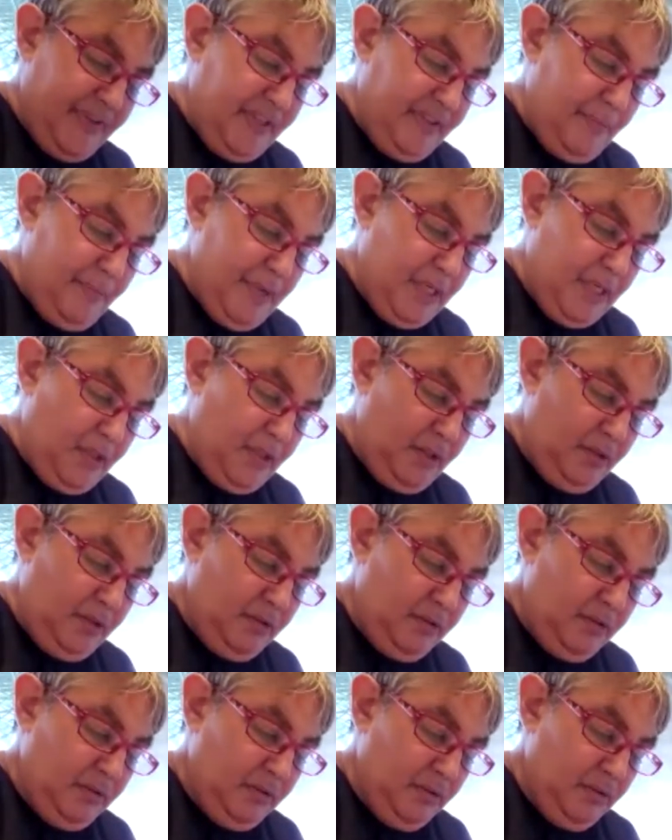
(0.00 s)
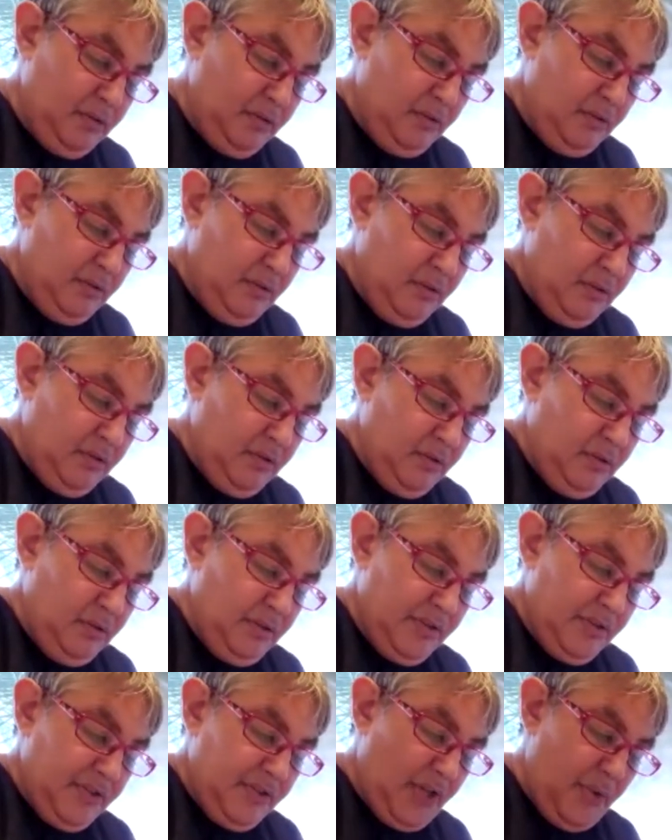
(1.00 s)
metal,
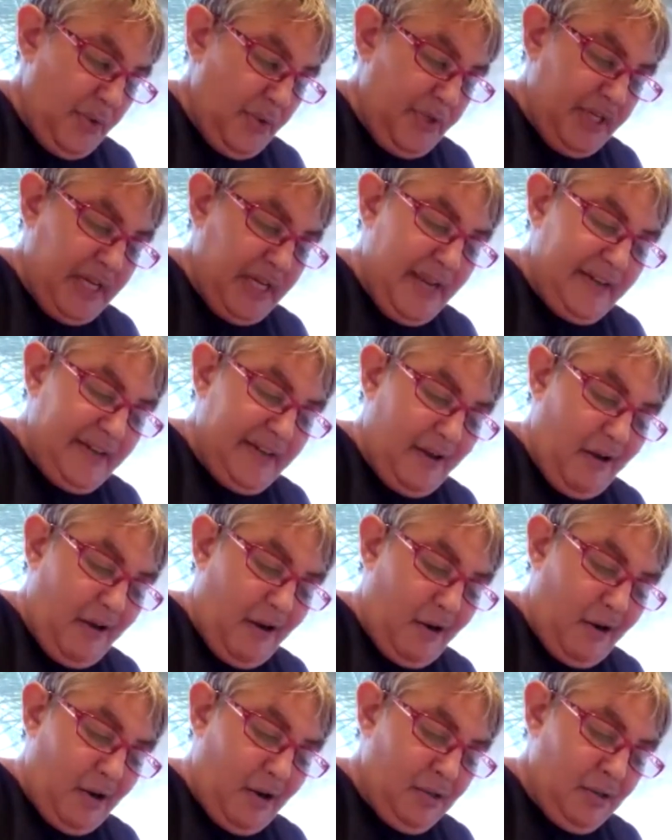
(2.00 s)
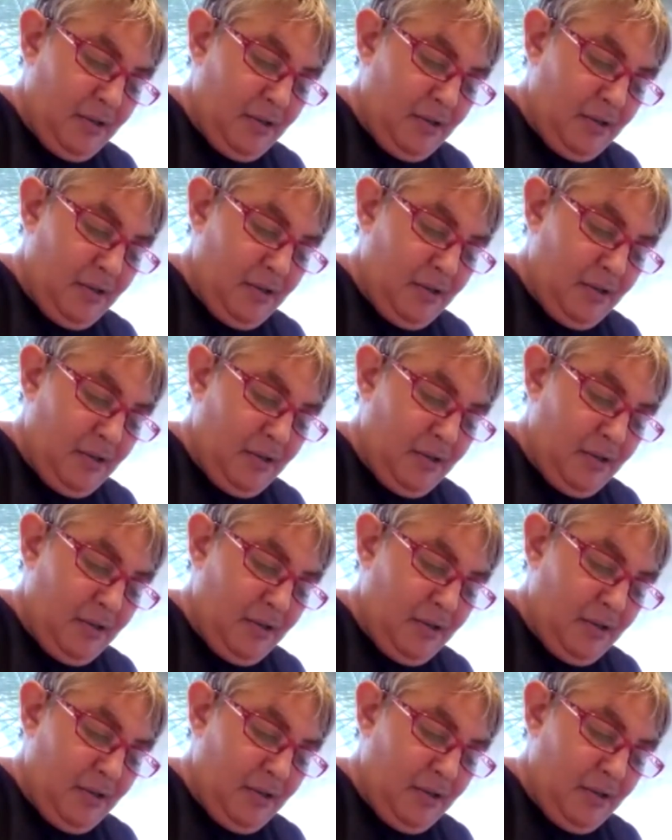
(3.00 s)
so you kind of are